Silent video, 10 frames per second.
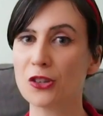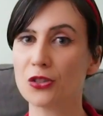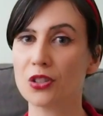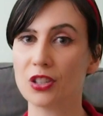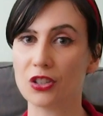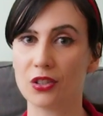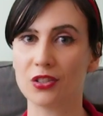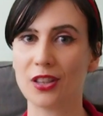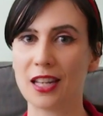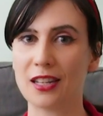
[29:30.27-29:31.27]
major
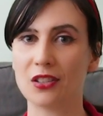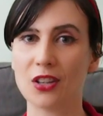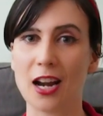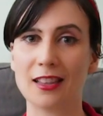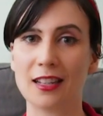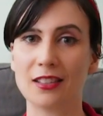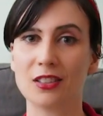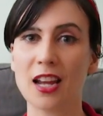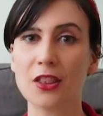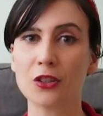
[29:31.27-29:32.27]
decisions, they can decide things
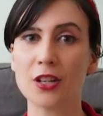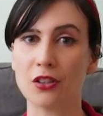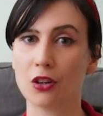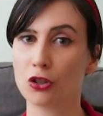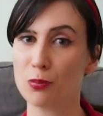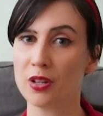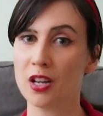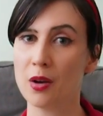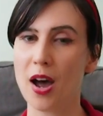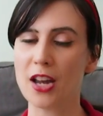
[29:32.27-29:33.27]
together as a group
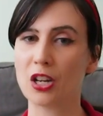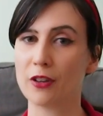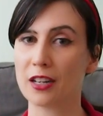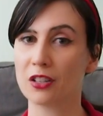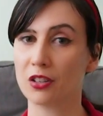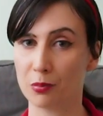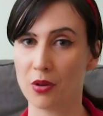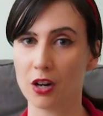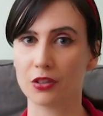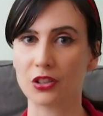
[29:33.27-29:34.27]
by direct
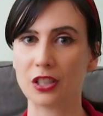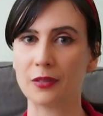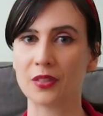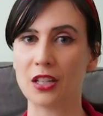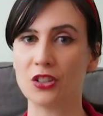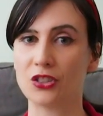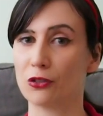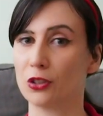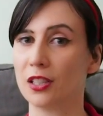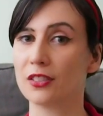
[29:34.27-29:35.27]
democracy in
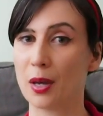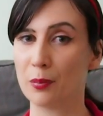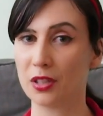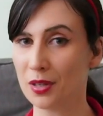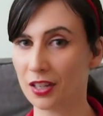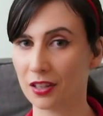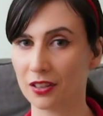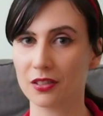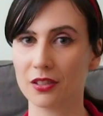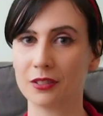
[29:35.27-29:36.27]
general assembly
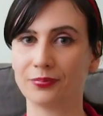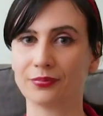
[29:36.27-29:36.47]
meetings.